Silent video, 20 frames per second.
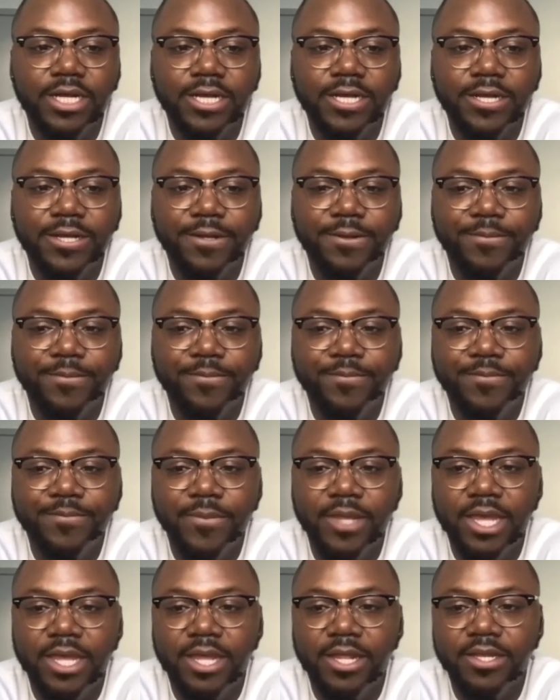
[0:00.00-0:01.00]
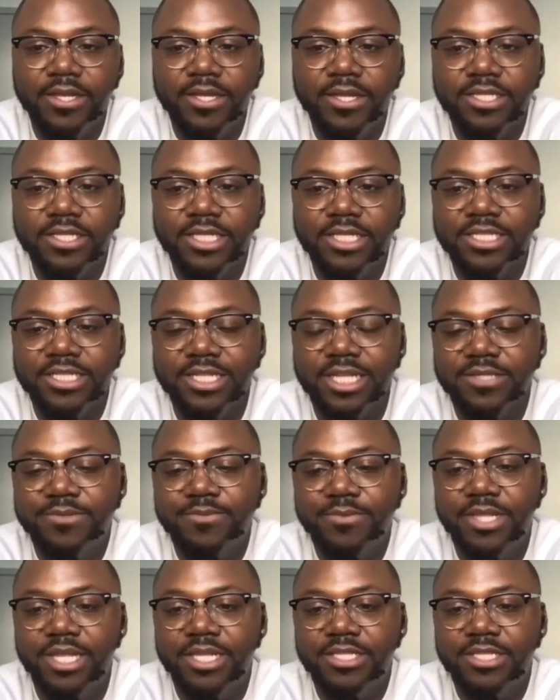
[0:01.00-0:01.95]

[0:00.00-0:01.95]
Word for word: um, and because that's that's